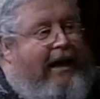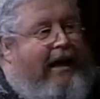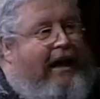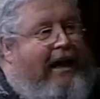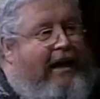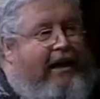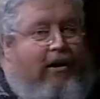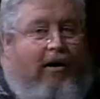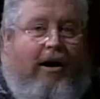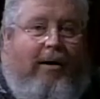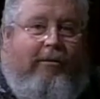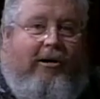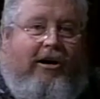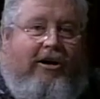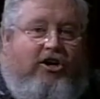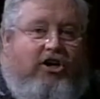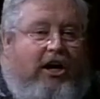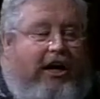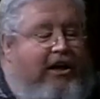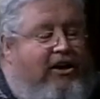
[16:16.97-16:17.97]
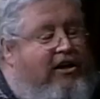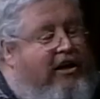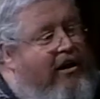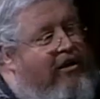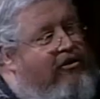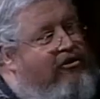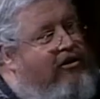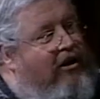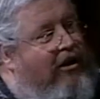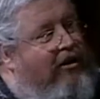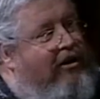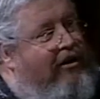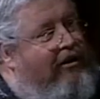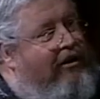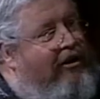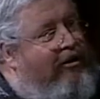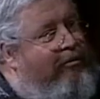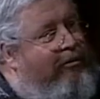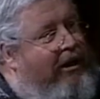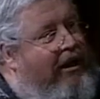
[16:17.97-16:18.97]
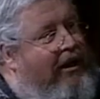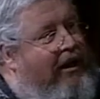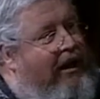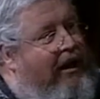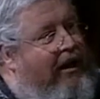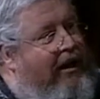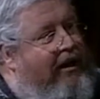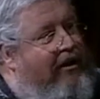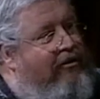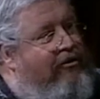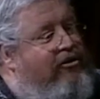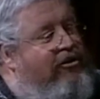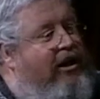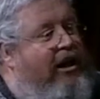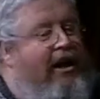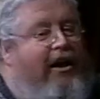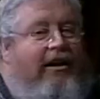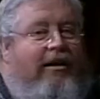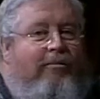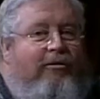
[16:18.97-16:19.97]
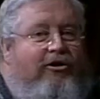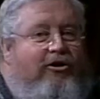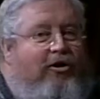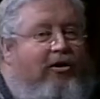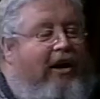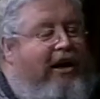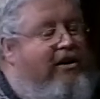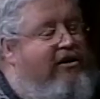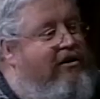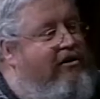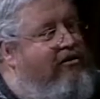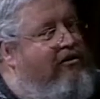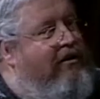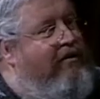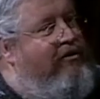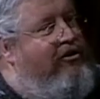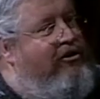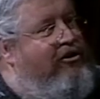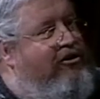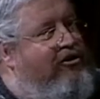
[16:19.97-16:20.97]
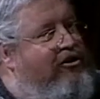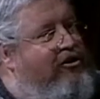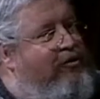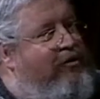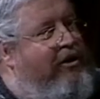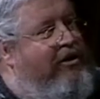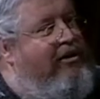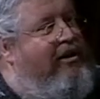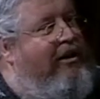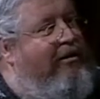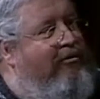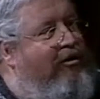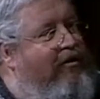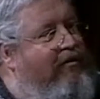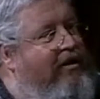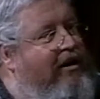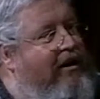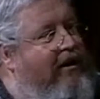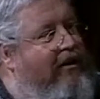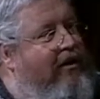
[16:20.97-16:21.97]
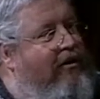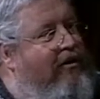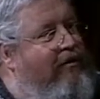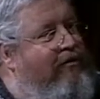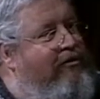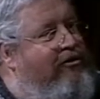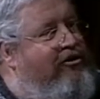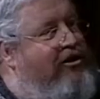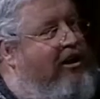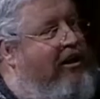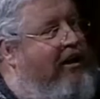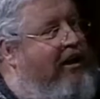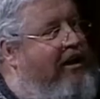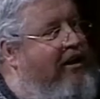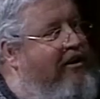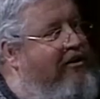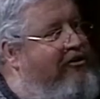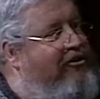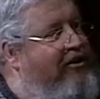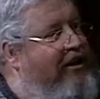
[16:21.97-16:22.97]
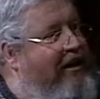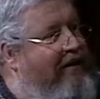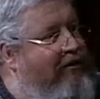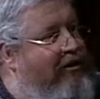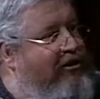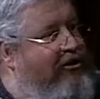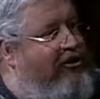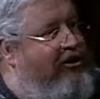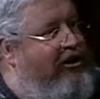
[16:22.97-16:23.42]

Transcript: And now I'm going to change gears on you a little bit, and I understand that Missoula Aging Services just recently moved into their new facility on Stevens.